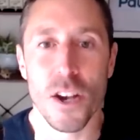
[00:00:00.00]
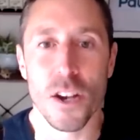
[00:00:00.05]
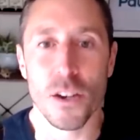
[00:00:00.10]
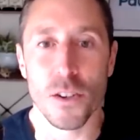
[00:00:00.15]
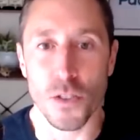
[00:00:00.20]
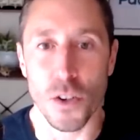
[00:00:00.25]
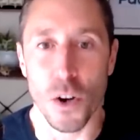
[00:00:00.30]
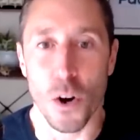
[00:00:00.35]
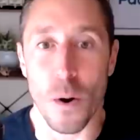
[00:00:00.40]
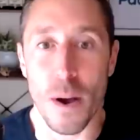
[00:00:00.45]

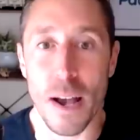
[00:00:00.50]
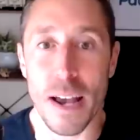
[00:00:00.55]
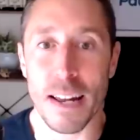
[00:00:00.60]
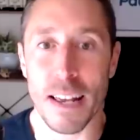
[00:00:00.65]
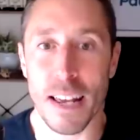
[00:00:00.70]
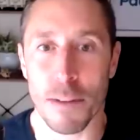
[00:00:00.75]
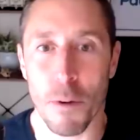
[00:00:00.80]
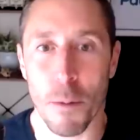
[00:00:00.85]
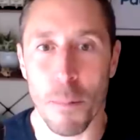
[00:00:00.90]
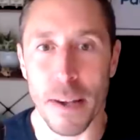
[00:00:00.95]
So an
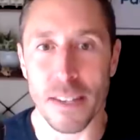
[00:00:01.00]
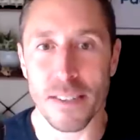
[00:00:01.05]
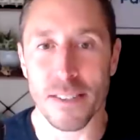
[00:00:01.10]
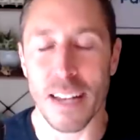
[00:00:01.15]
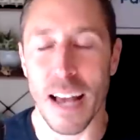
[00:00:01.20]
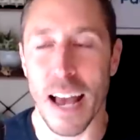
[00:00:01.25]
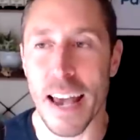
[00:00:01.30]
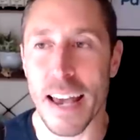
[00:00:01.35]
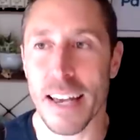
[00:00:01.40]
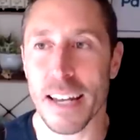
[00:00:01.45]
animal-based
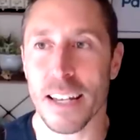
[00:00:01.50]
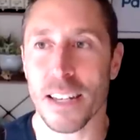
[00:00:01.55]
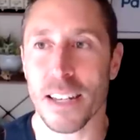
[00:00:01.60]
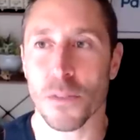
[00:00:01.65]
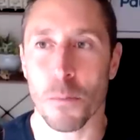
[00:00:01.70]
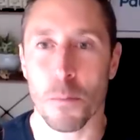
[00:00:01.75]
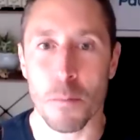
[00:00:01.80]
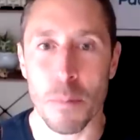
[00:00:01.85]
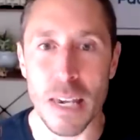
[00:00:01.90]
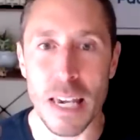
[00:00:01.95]
diet is
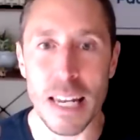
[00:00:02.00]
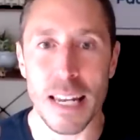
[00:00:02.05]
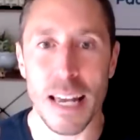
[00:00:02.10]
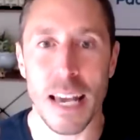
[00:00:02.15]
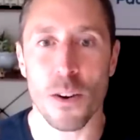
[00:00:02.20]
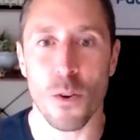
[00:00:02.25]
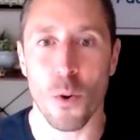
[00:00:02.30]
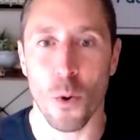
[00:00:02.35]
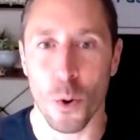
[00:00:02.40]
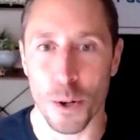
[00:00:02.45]
meat
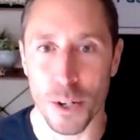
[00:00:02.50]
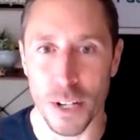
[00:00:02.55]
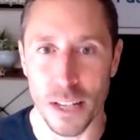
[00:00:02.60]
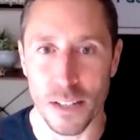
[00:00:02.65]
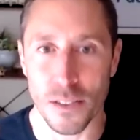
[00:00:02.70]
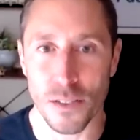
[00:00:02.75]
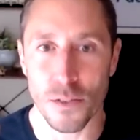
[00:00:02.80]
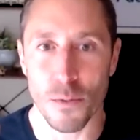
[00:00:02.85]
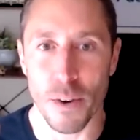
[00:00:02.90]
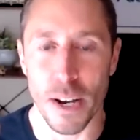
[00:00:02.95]
and
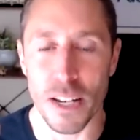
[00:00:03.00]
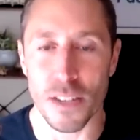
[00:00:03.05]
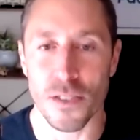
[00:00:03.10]
organs, right?